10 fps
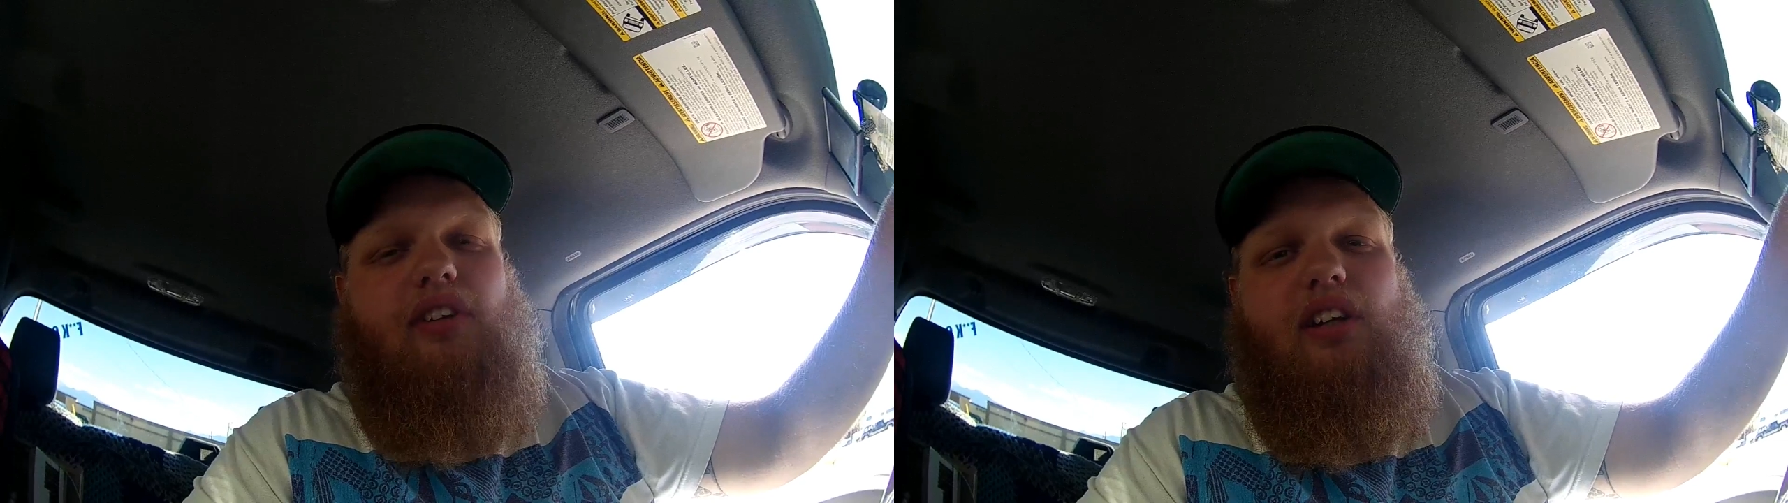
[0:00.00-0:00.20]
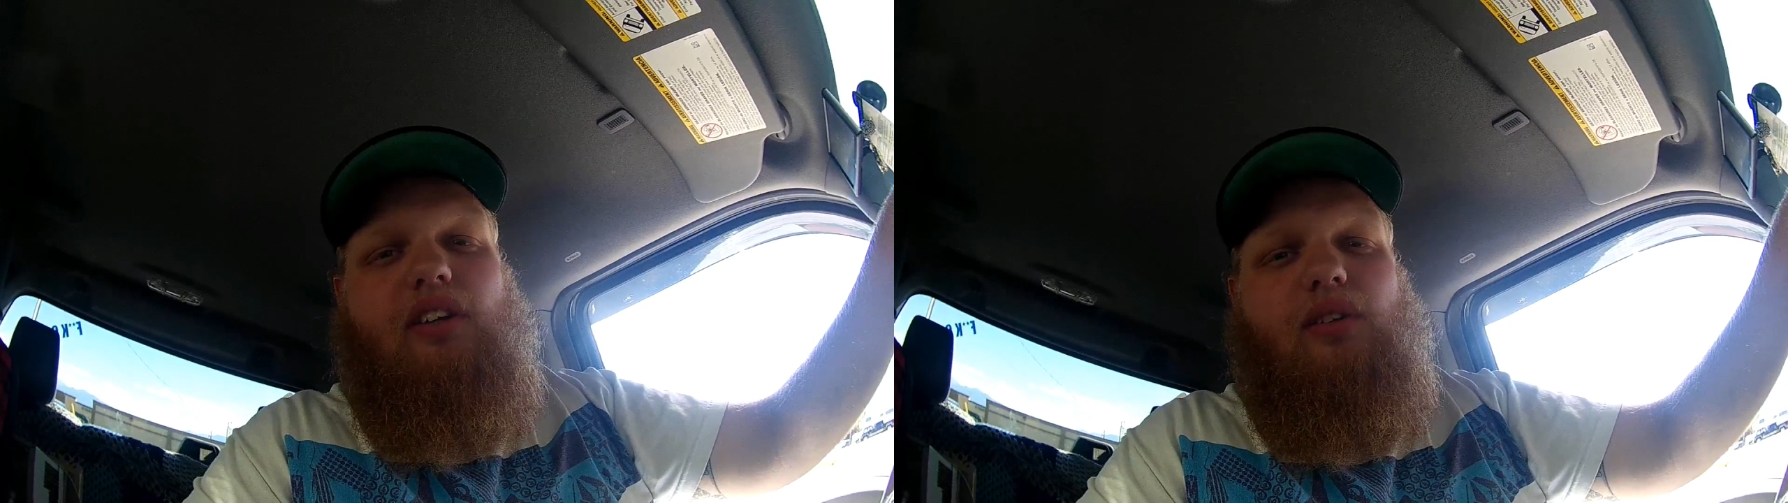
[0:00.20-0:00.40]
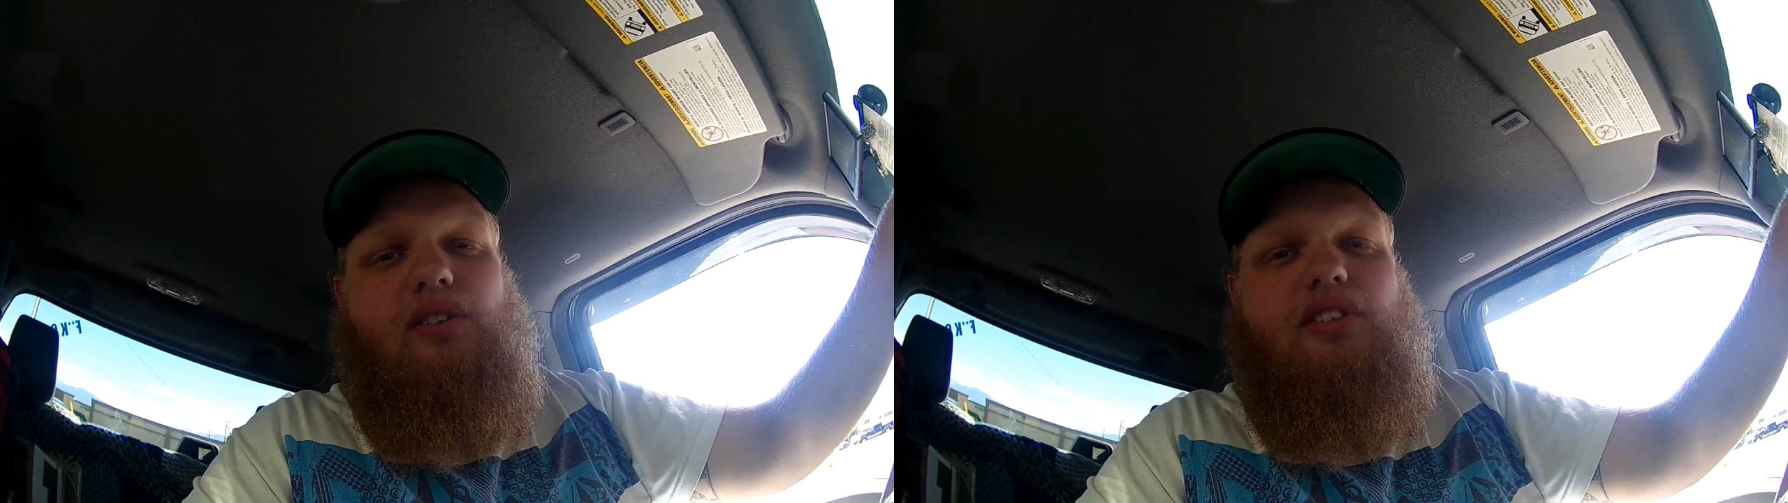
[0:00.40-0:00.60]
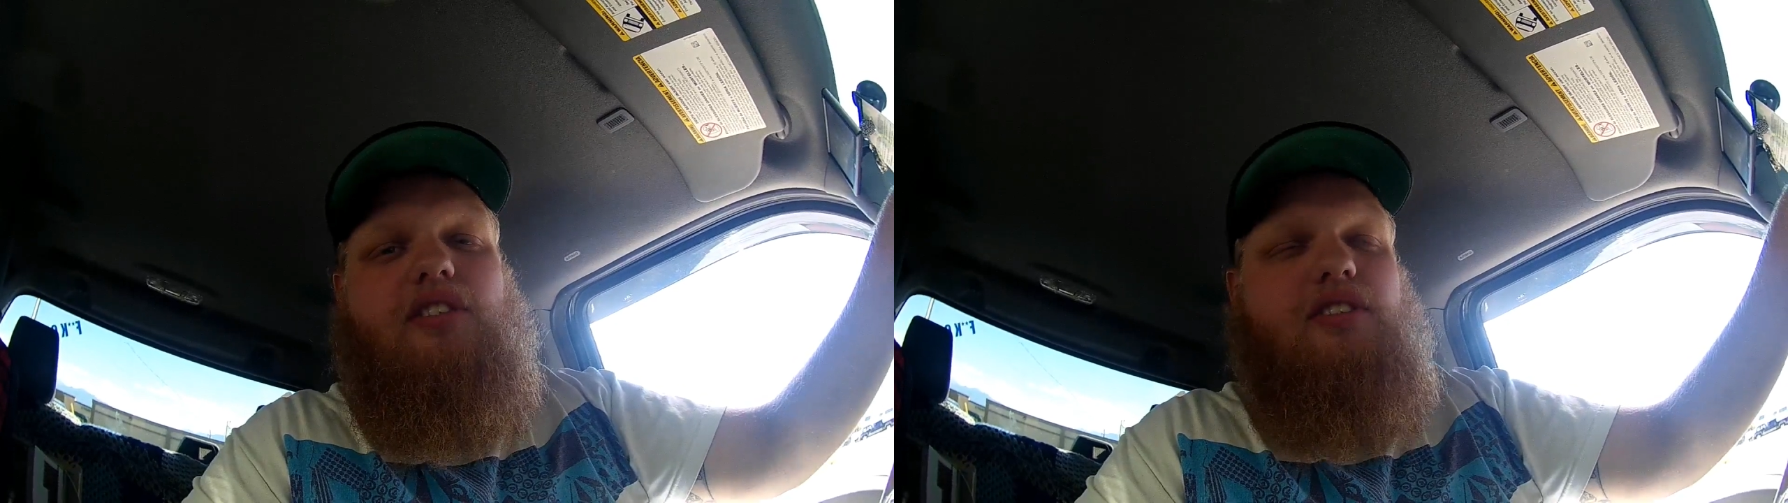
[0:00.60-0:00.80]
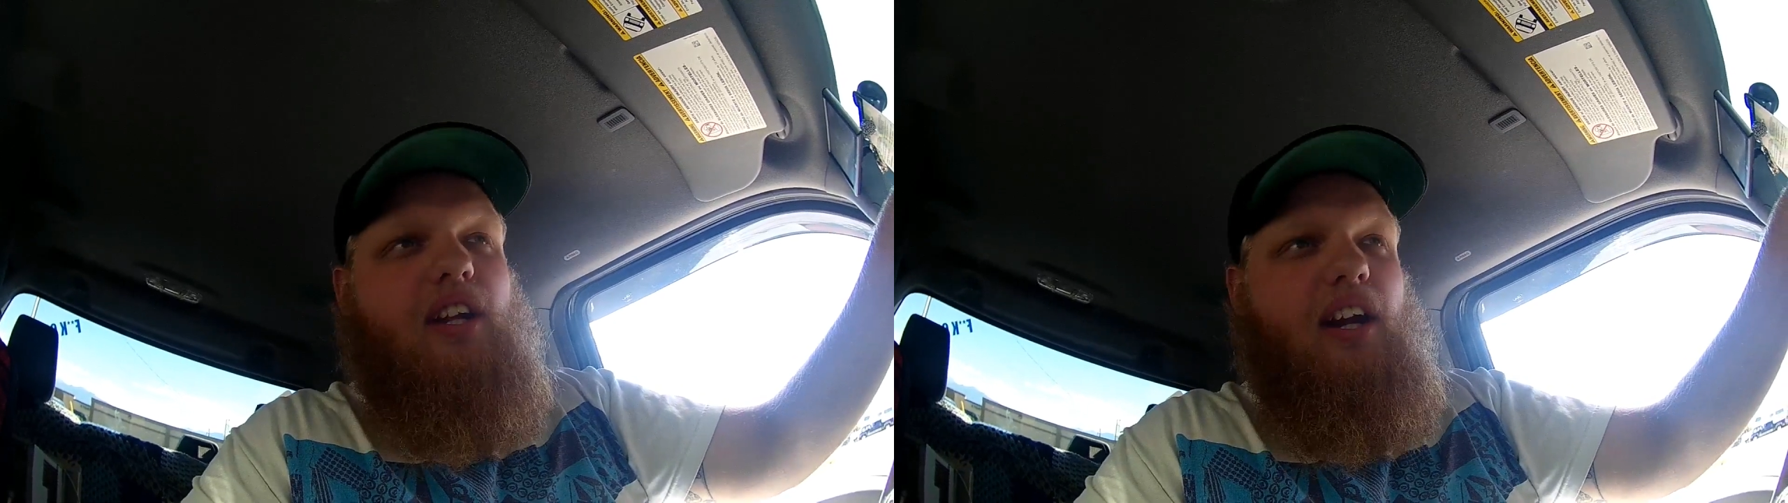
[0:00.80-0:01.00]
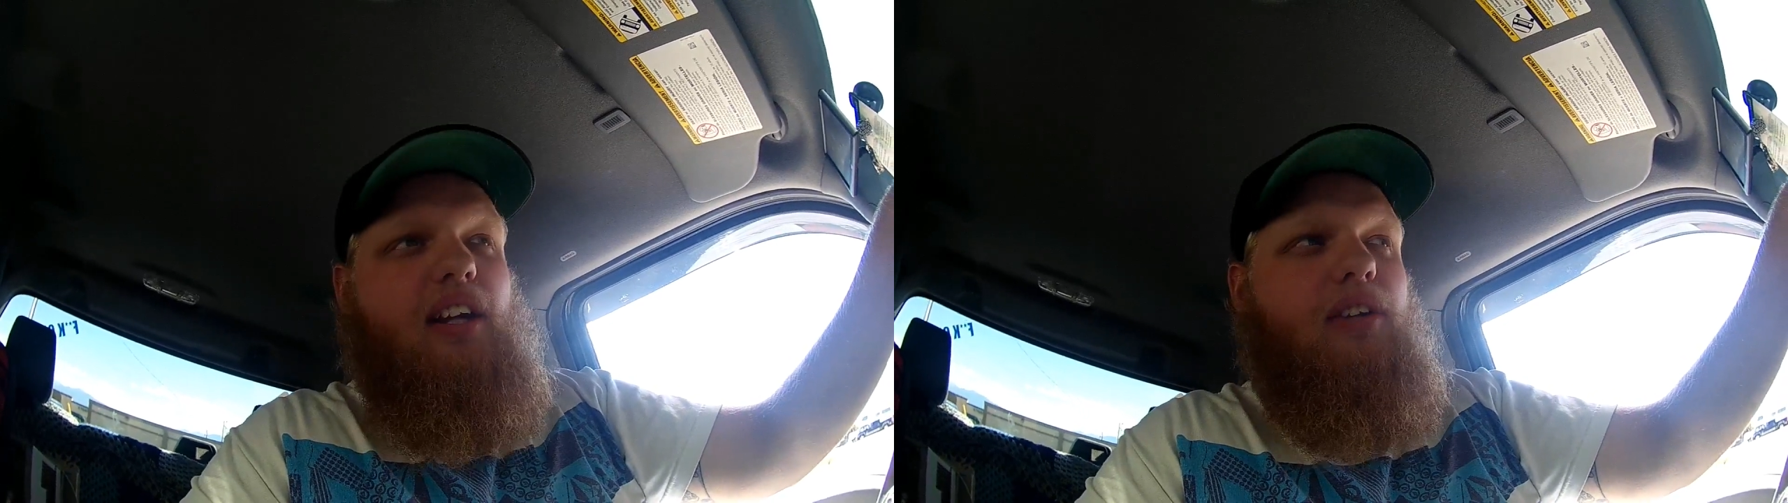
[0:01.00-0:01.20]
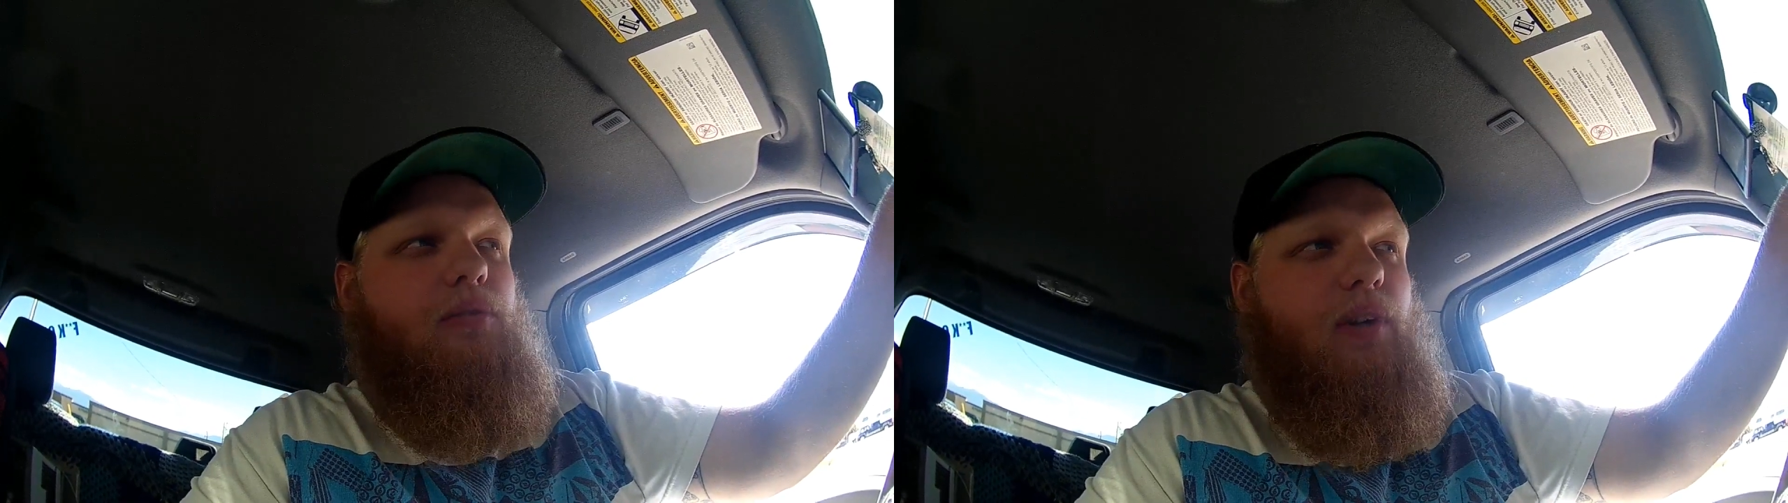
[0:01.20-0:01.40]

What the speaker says: vehicles today